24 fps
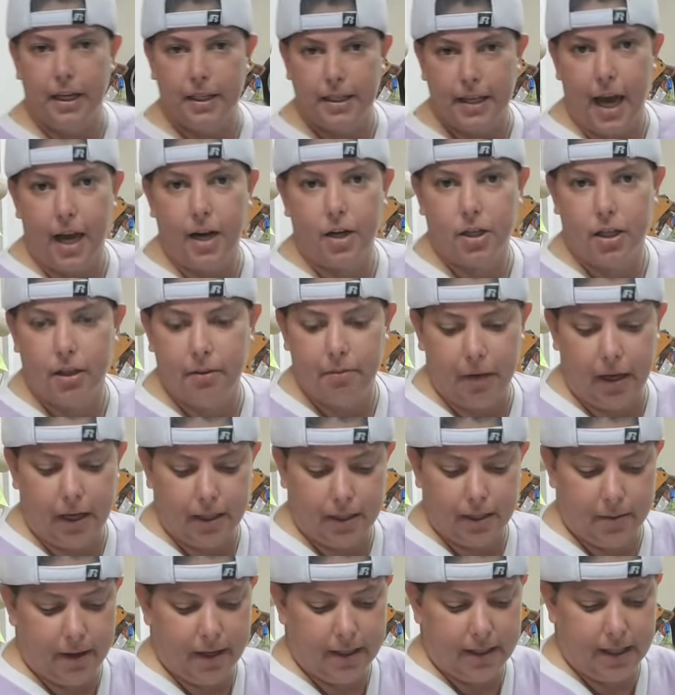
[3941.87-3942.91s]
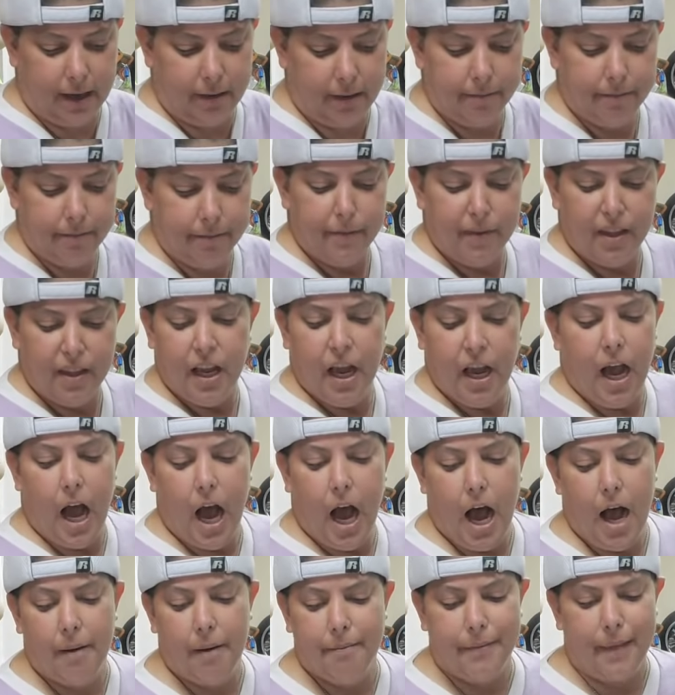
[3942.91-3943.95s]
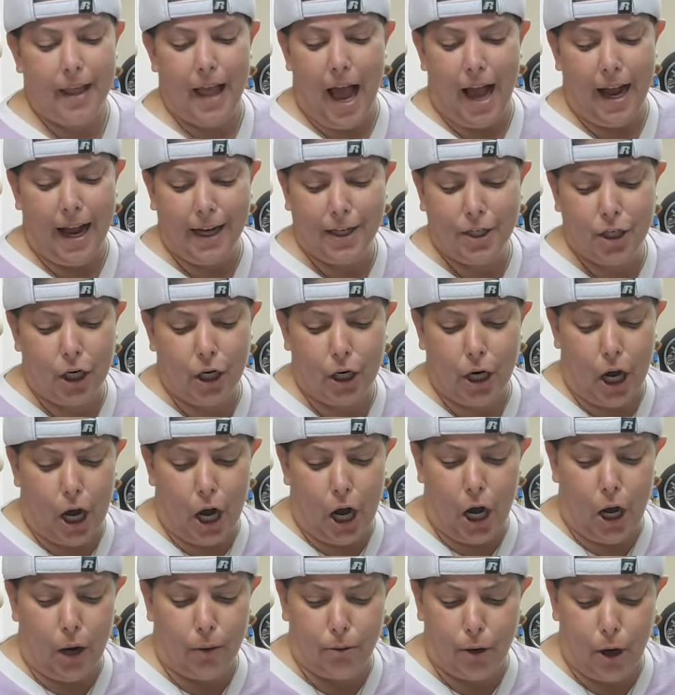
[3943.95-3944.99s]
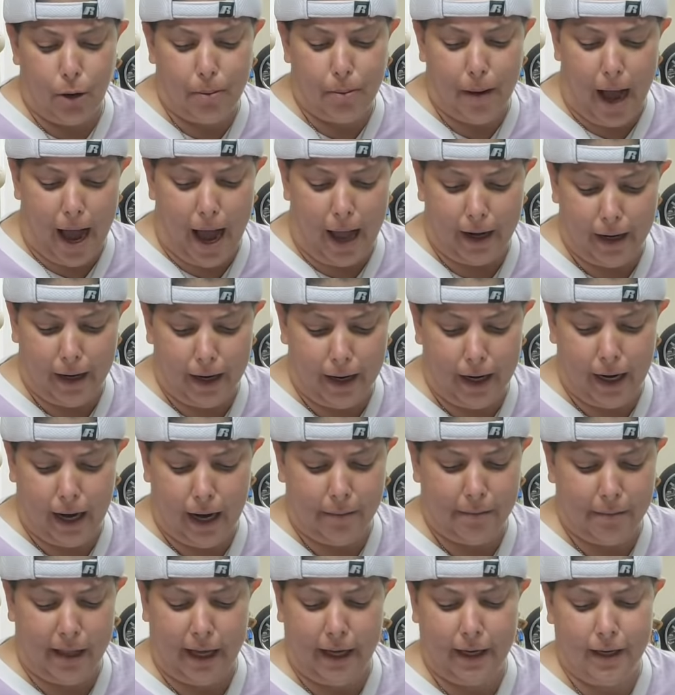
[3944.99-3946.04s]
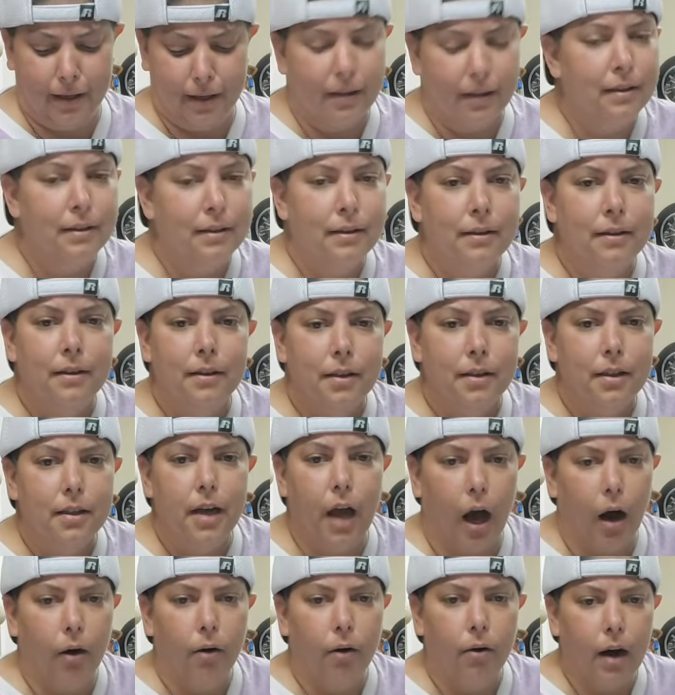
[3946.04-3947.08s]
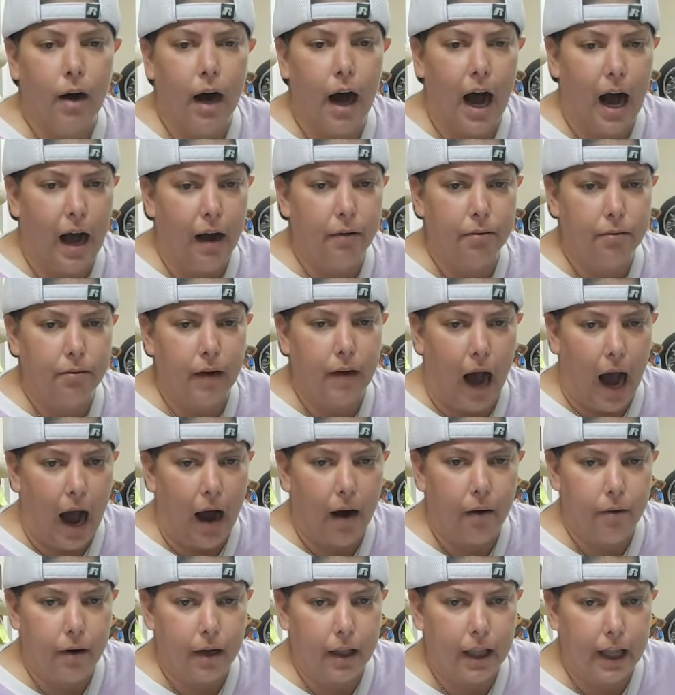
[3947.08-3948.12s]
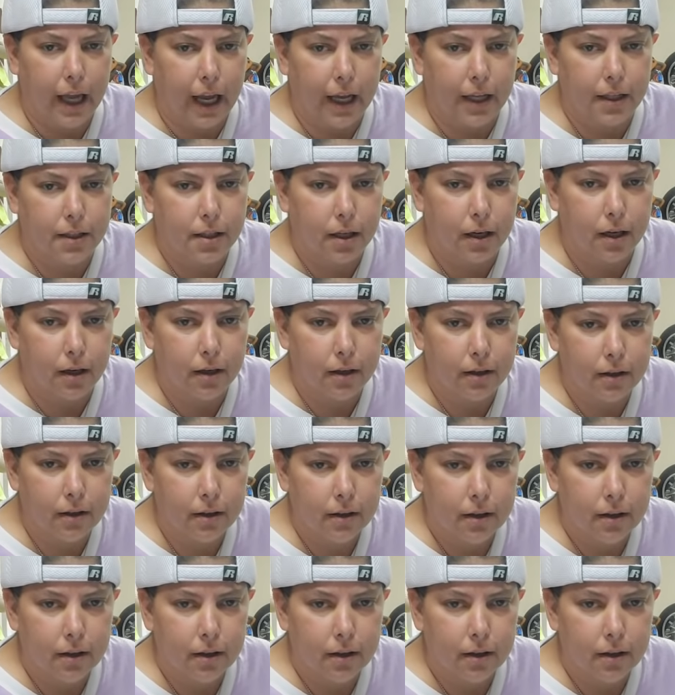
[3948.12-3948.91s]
It's actually me. Somebody said, I got your robot. And I'm like, no, I really answer.